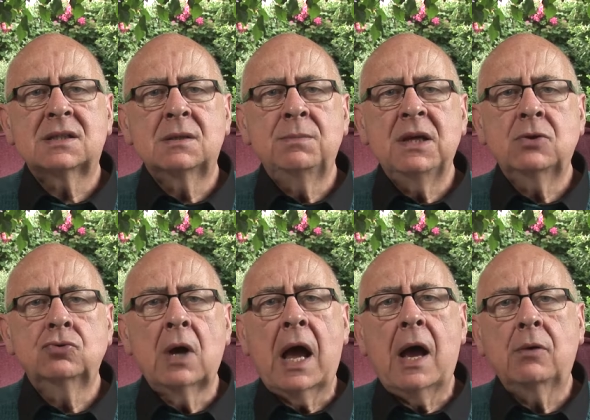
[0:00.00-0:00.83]
to be
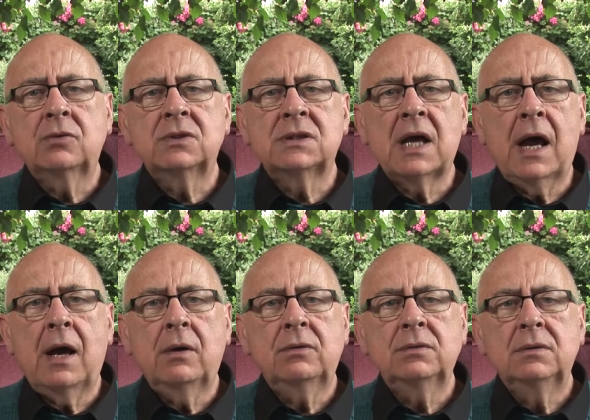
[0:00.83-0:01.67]
ground
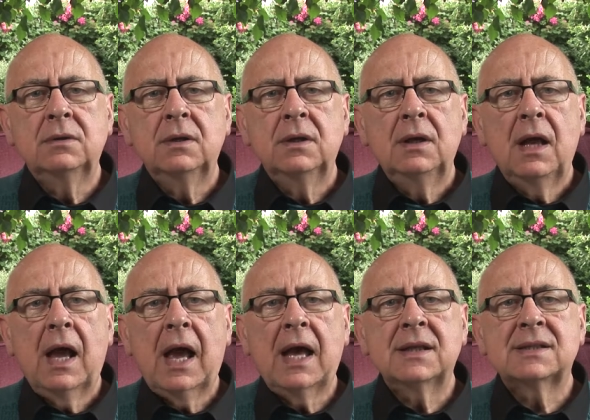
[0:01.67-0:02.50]
down,
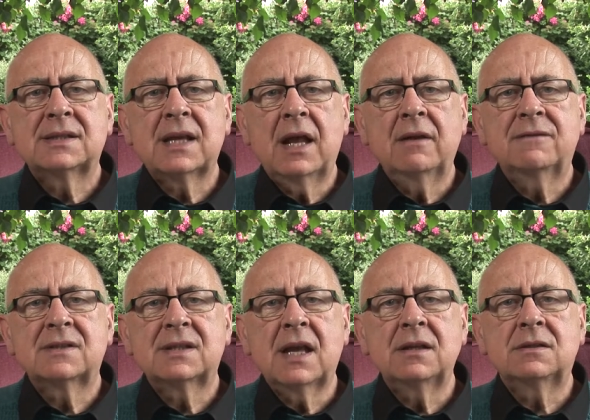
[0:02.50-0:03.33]
and
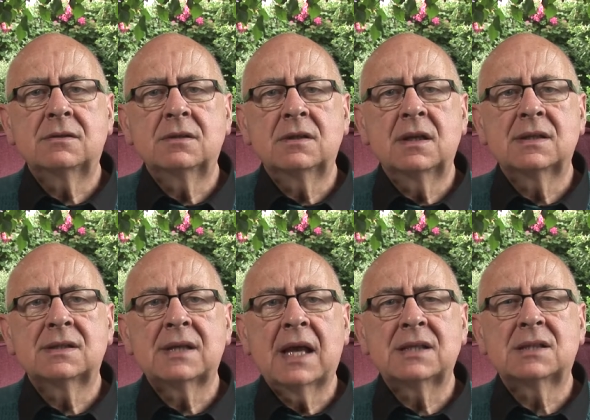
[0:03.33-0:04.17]

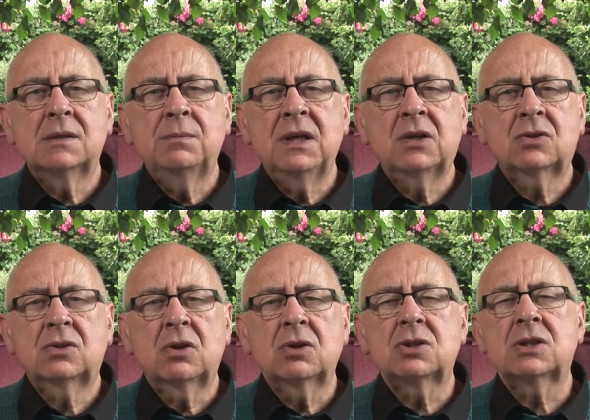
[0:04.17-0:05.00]
self-centeredness has to be
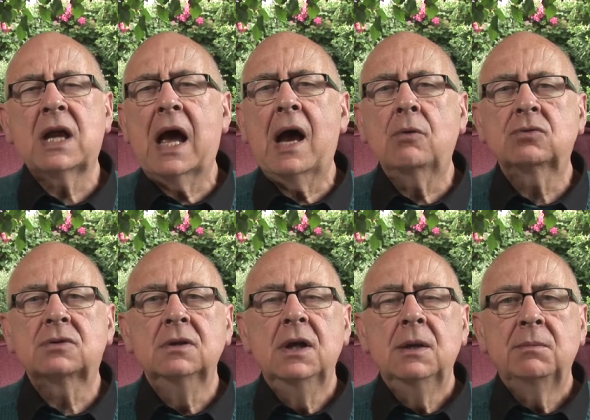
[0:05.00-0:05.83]
crushed out
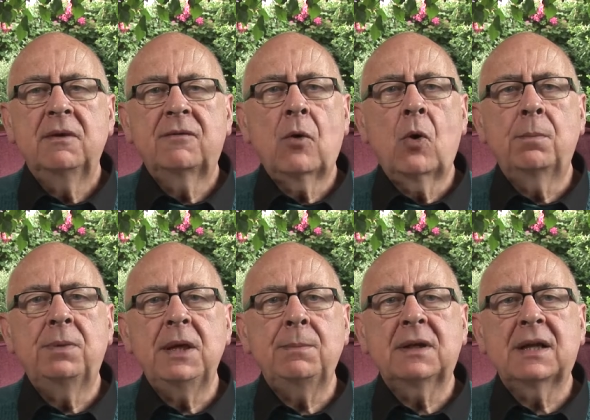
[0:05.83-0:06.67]
before
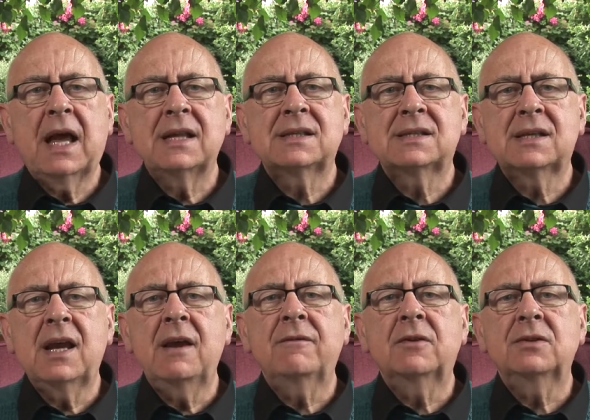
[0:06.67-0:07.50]
people can
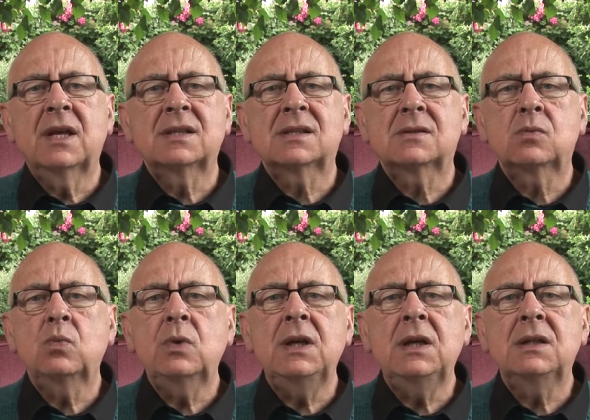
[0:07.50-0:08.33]
savour the
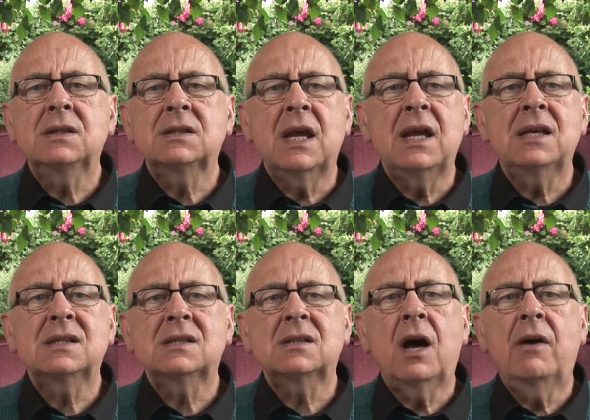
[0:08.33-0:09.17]
sweet
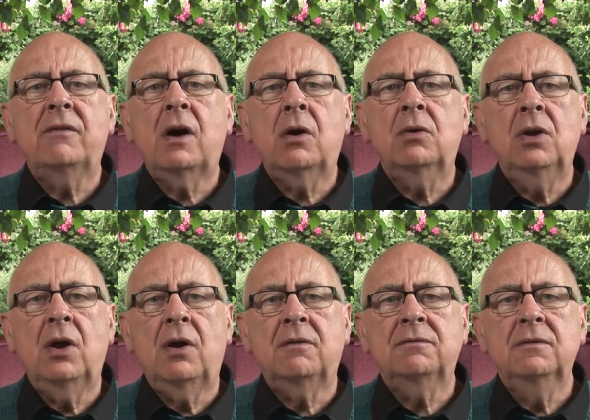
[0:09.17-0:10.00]
taste of our
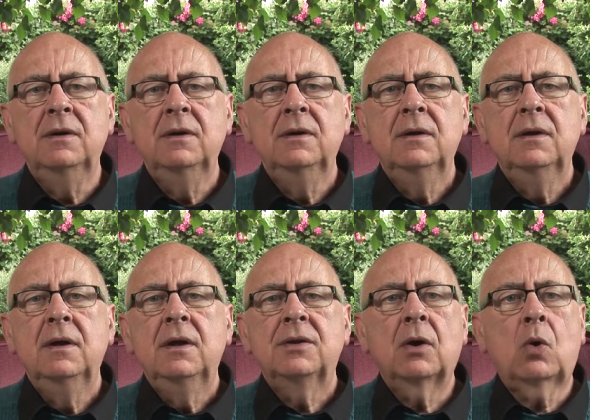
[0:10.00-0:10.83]
love,
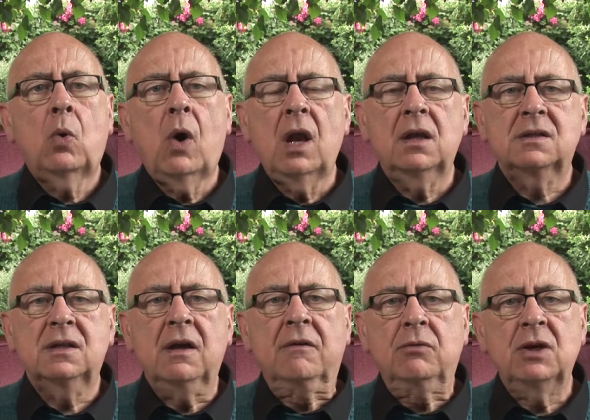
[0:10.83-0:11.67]
the
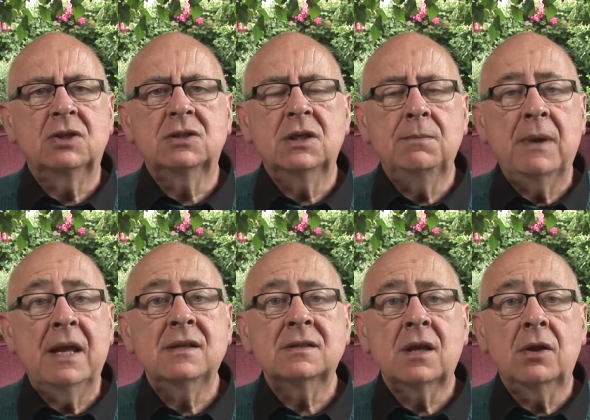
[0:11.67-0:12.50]
quality of which
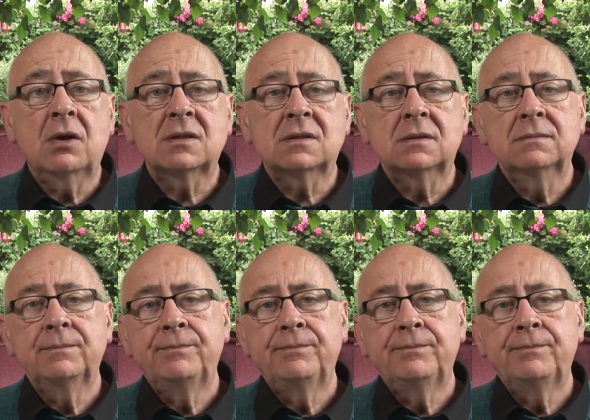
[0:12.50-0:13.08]
depends on us.